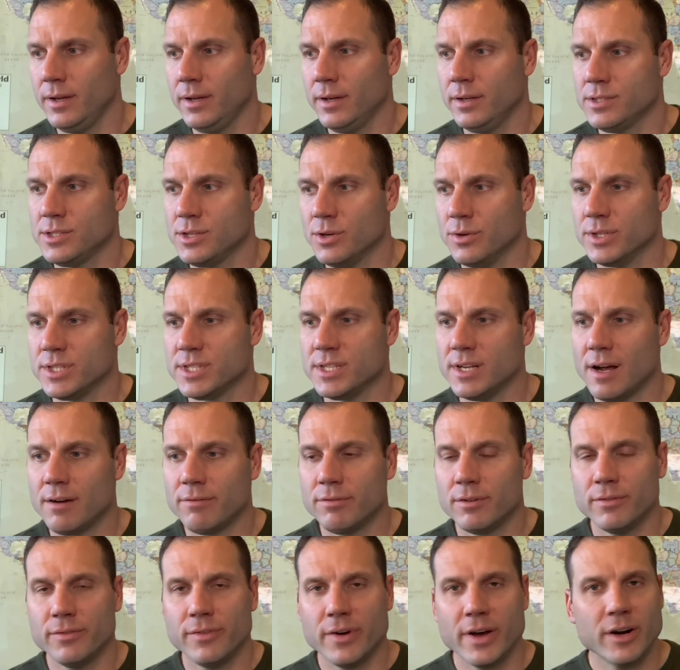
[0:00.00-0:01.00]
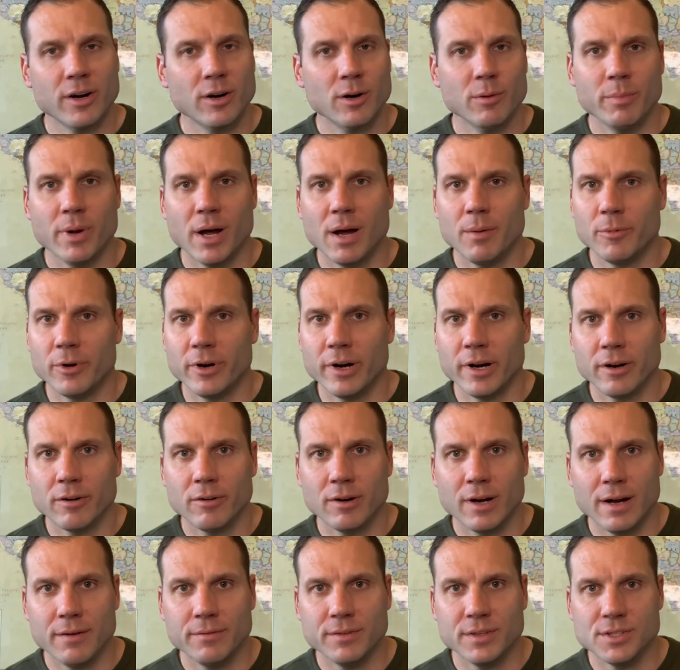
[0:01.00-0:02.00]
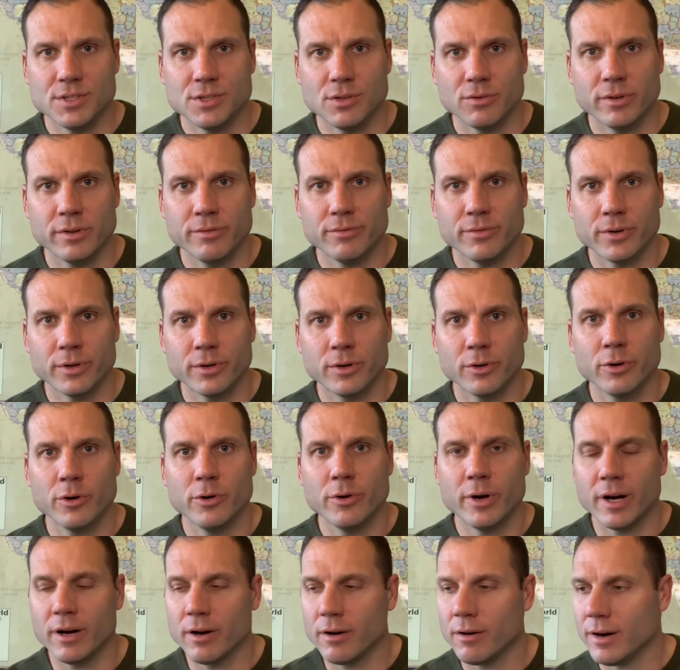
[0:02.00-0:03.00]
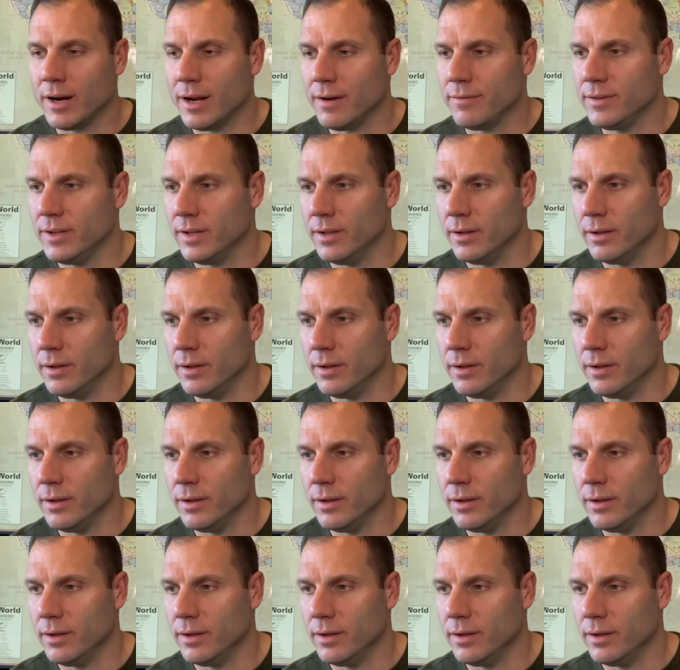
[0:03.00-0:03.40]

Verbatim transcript: So it's not for fighter or bomber aircraft. It's only for crew aircraft and